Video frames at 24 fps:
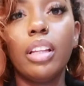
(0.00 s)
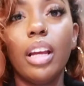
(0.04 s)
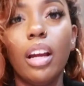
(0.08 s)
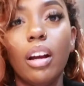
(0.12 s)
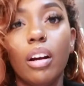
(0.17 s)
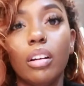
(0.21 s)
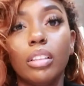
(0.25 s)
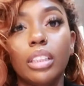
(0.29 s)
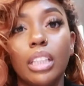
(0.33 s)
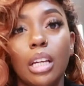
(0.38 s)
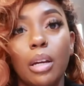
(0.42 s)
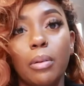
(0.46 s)
That
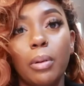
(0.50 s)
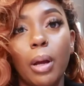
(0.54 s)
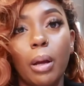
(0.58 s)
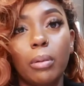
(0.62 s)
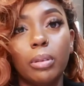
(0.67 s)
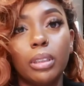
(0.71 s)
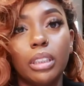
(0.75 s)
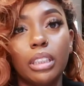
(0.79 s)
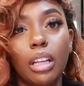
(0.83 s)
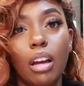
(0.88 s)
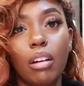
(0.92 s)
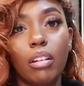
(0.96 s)
whole time I
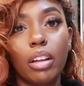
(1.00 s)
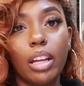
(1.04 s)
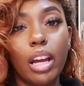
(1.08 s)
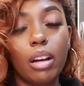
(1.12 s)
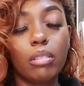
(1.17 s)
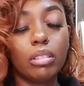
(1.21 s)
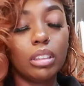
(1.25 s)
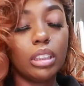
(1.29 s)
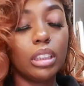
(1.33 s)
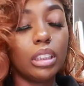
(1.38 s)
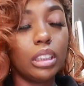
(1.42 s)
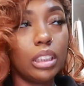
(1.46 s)
was talking, I
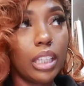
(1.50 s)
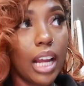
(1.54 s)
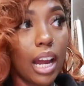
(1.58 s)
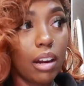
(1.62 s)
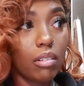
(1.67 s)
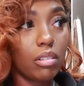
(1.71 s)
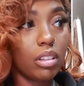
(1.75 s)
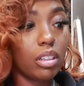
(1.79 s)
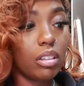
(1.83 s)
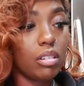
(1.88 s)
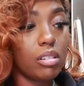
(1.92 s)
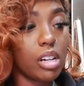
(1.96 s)
was not
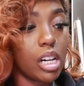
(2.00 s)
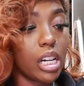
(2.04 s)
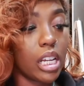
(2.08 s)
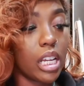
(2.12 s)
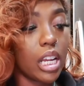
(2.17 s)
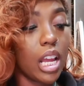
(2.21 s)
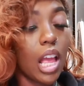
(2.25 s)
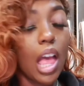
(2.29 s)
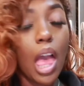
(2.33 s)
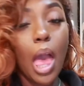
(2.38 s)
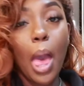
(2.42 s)
recording.